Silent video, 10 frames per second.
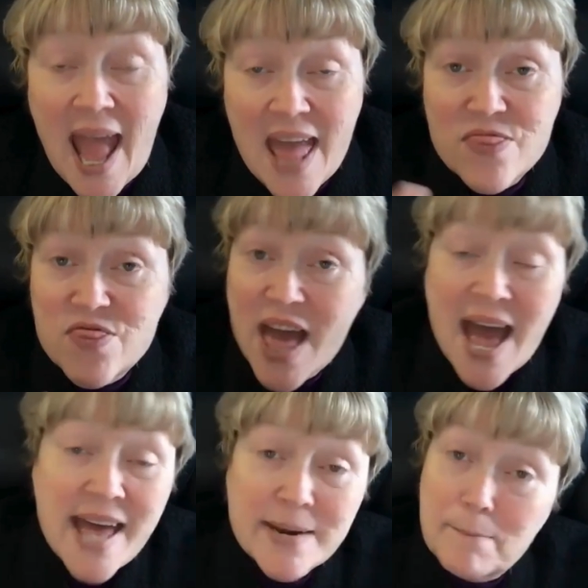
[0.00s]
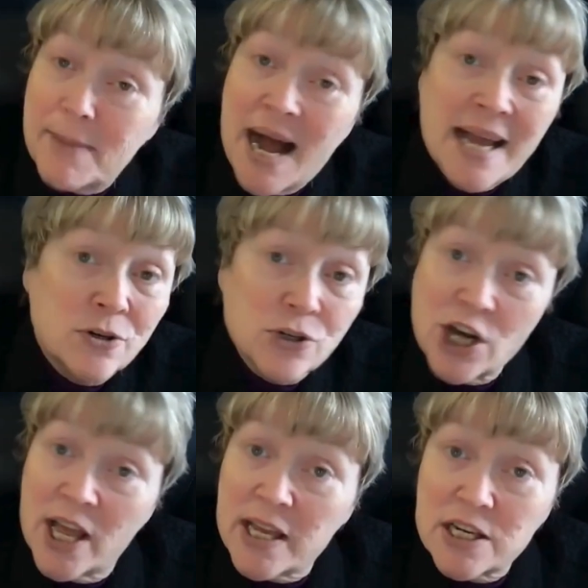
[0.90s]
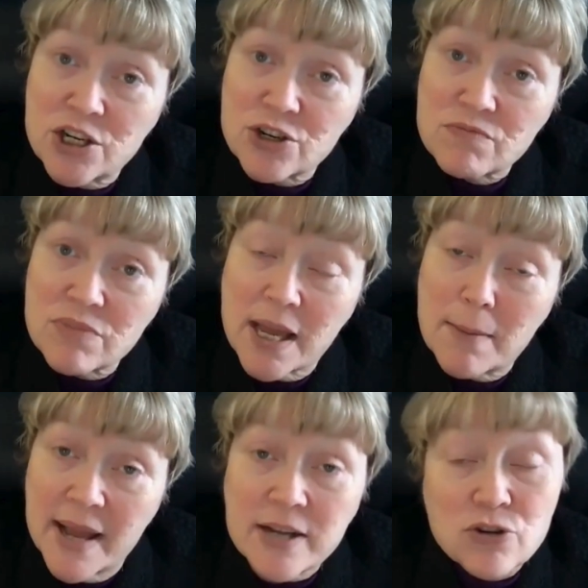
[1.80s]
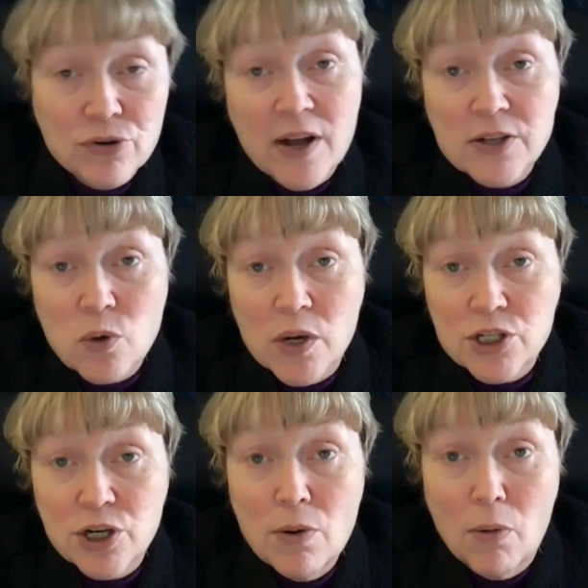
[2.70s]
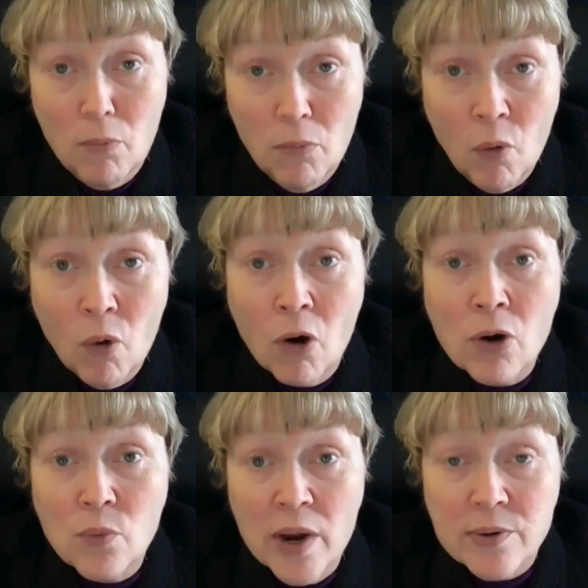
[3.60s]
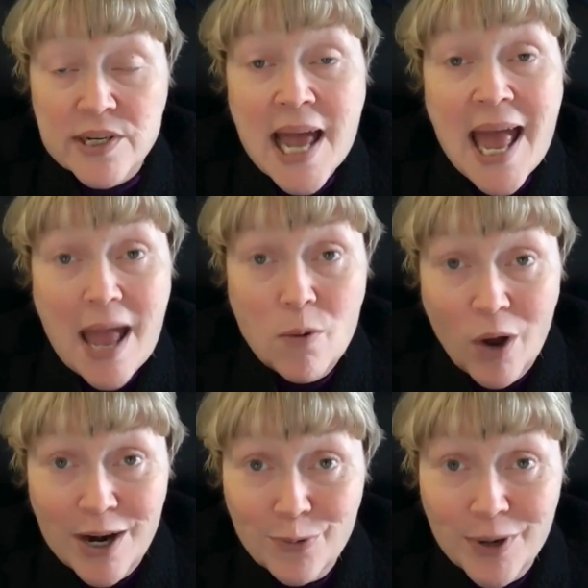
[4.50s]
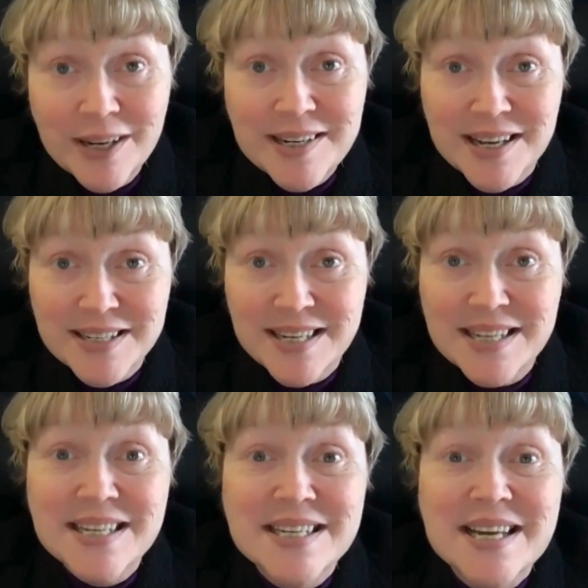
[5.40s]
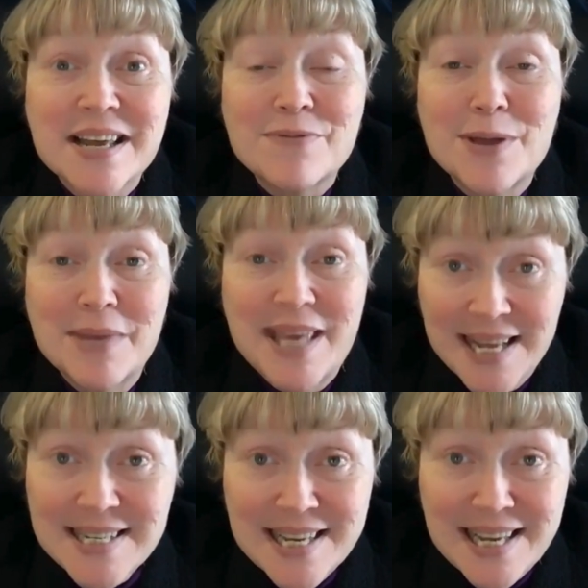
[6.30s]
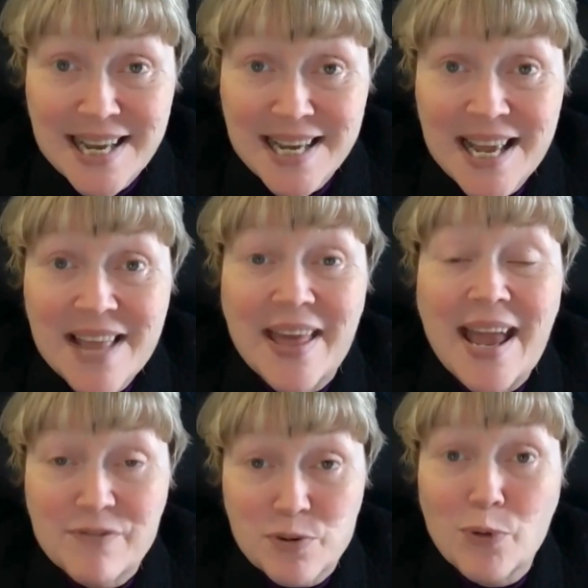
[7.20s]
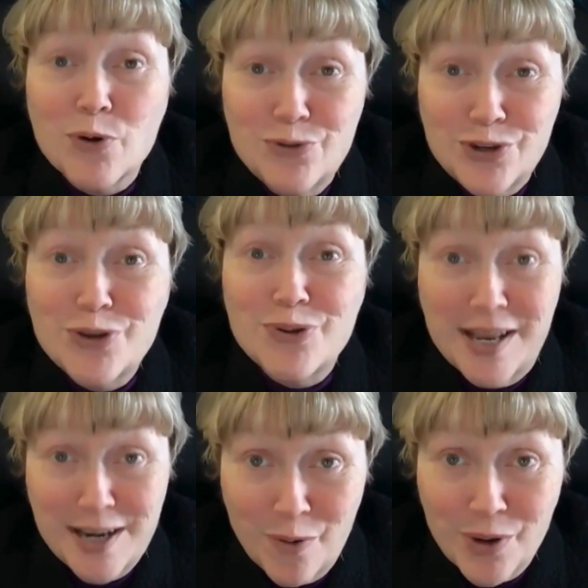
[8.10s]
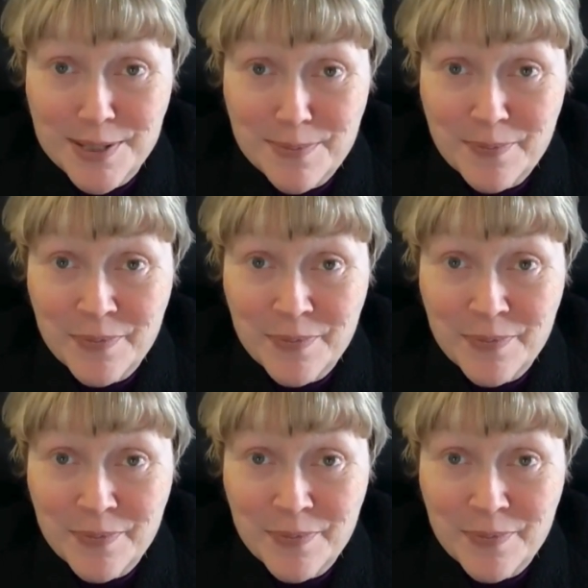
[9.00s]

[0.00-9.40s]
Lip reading: And that minor change can make a true-false question more rigorous. And what it really does is, instead of them guessing, they have to prove to you they know it.